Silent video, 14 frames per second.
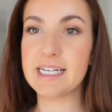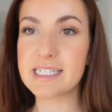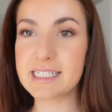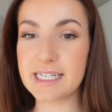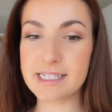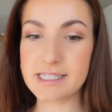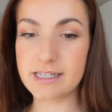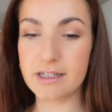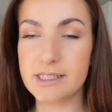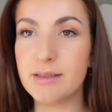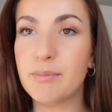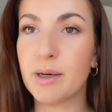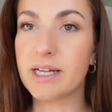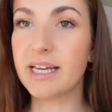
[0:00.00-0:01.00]
Let's get
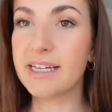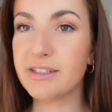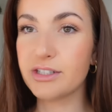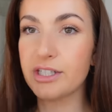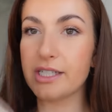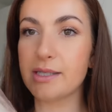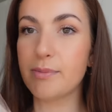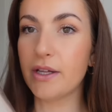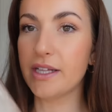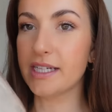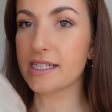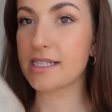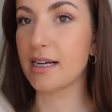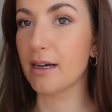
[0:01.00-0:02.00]
started by getting Joe to put
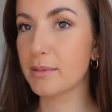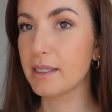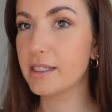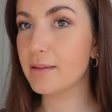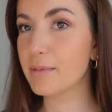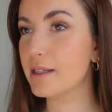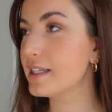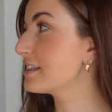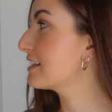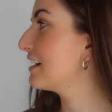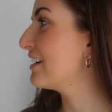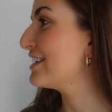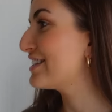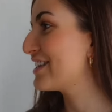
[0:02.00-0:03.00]
this up. Can you put this
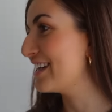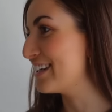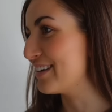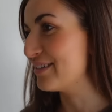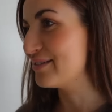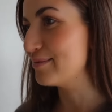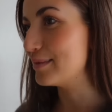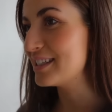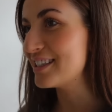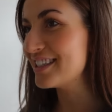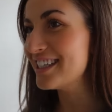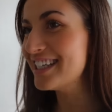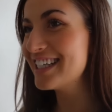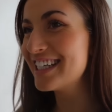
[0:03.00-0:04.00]
light shade up for me, Joe?